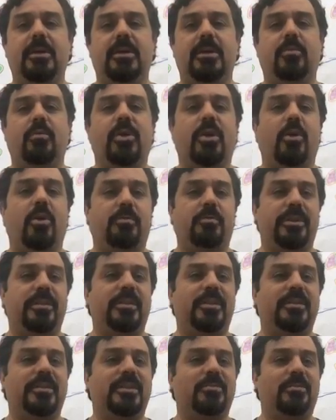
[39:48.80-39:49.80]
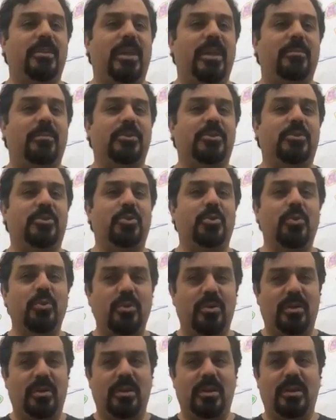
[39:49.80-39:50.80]
we hope that this can become a
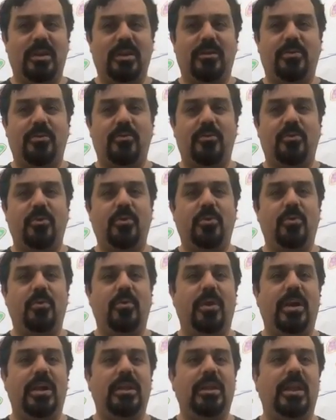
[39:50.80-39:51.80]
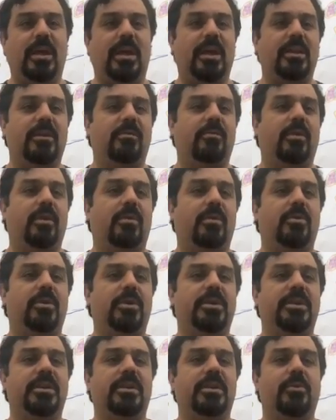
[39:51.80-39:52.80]
tool through a lot of what we're
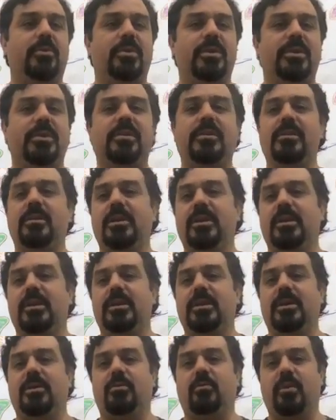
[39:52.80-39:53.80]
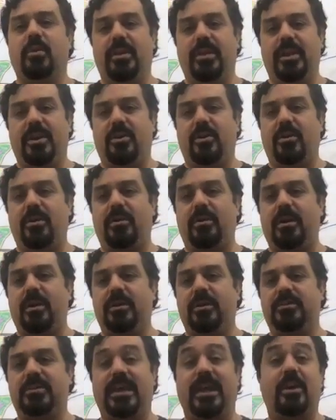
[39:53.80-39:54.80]
dealing with within
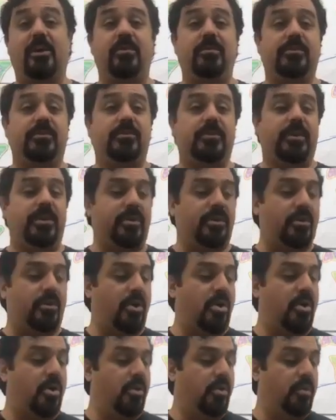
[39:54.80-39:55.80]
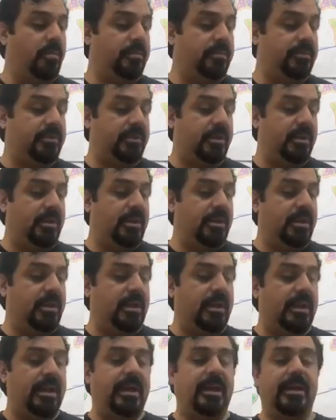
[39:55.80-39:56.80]
ourselves, within our homes,
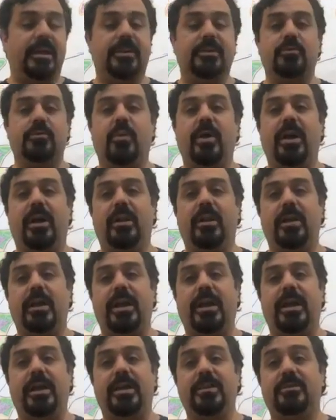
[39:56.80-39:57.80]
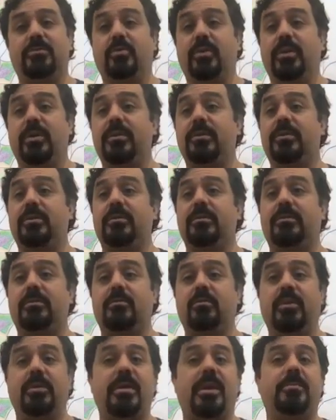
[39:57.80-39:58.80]
as well as when
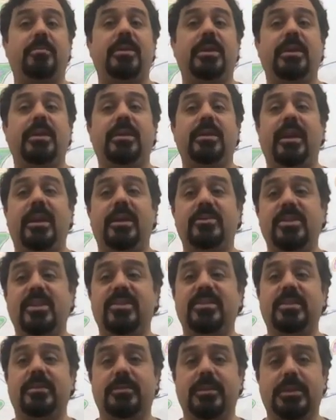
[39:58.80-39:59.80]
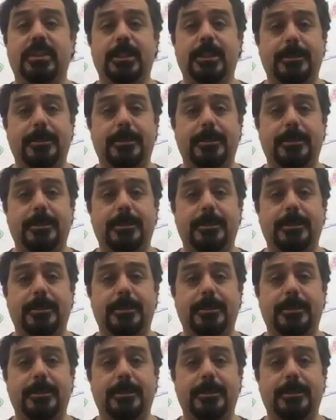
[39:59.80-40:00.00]
we may be engaging civically.